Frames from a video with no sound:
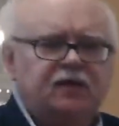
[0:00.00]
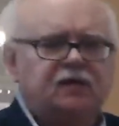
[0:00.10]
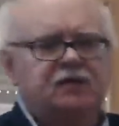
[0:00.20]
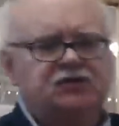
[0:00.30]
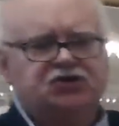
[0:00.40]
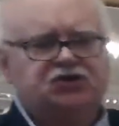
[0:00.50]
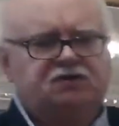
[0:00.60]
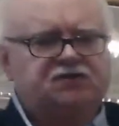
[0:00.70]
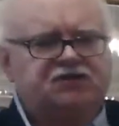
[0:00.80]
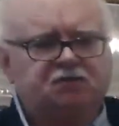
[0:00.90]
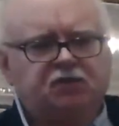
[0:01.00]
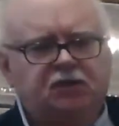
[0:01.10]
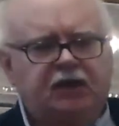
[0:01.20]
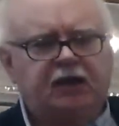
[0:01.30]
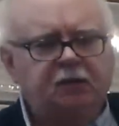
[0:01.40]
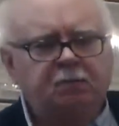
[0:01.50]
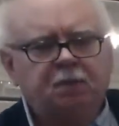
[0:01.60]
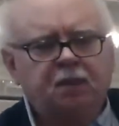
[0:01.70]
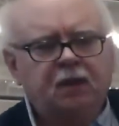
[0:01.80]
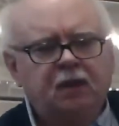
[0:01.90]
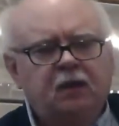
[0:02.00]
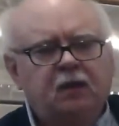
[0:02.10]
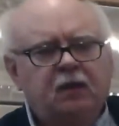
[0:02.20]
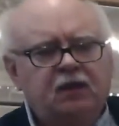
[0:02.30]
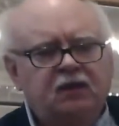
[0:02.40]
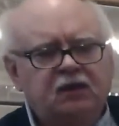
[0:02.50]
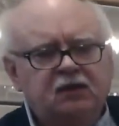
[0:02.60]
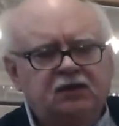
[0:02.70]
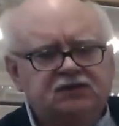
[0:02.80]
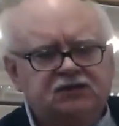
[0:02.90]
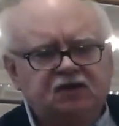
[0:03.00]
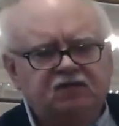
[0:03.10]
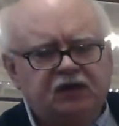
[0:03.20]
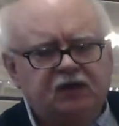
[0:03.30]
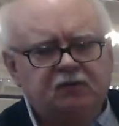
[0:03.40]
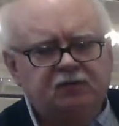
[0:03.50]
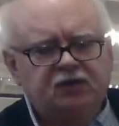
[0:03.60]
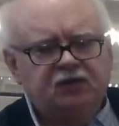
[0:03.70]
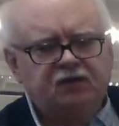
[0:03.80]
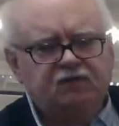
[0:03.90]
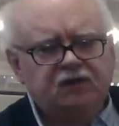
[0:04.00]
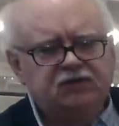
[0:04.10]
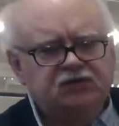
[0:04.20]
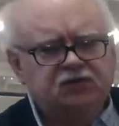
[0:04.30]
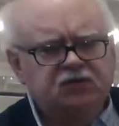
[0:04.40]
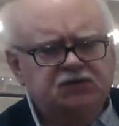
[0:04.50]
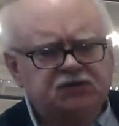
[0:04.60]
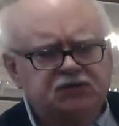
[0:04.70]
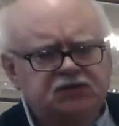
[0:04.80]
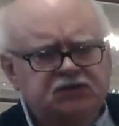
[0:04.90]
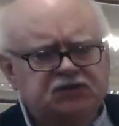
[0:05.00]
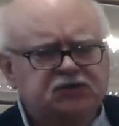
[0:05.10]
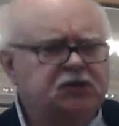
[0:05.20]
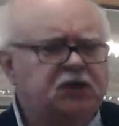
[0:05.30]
that shifts supply, is the availability of resources.